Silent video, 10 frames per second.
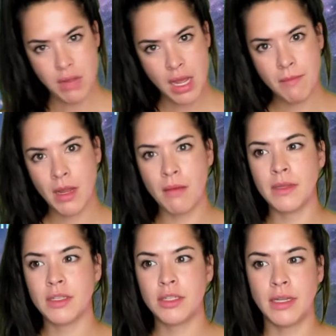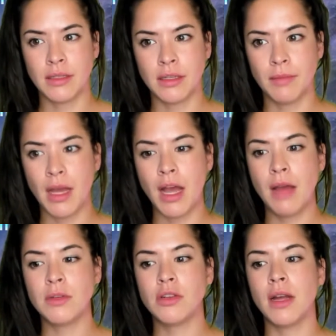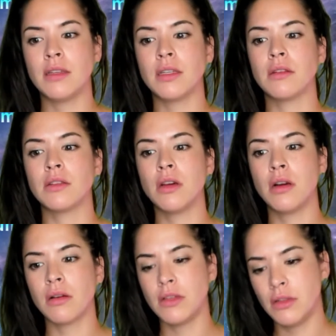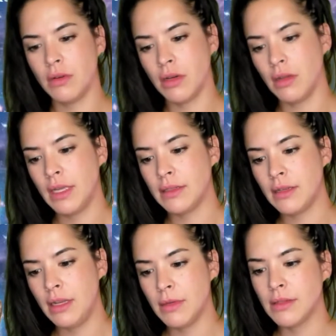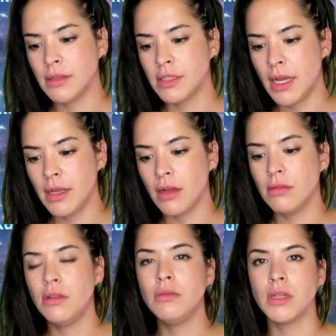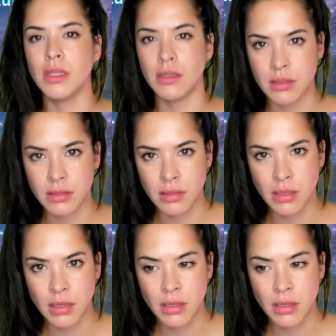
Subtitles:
I'm not Miss Jacob. I'm trying to talk to his name is yes. Jake Lucas.